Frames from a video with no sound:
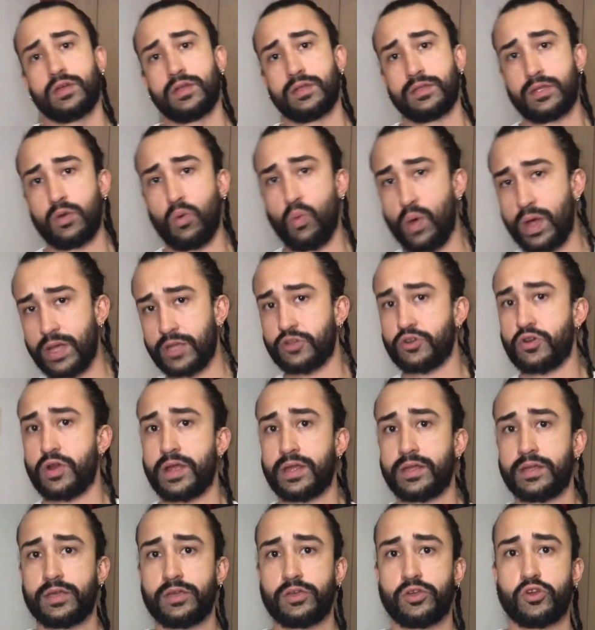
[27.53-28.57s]
the weight
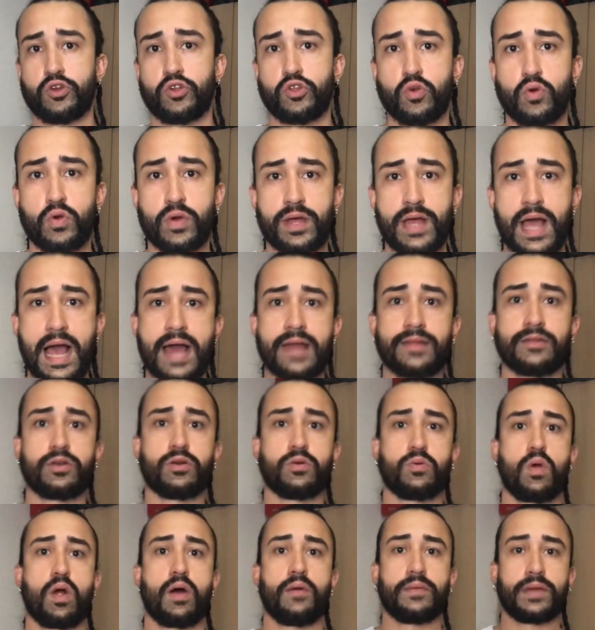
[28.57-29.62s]
training, you're doing
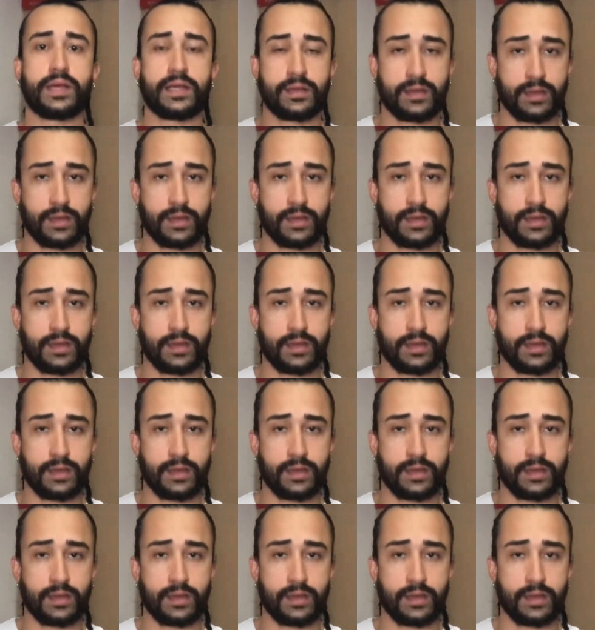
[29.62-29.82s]
anaerobic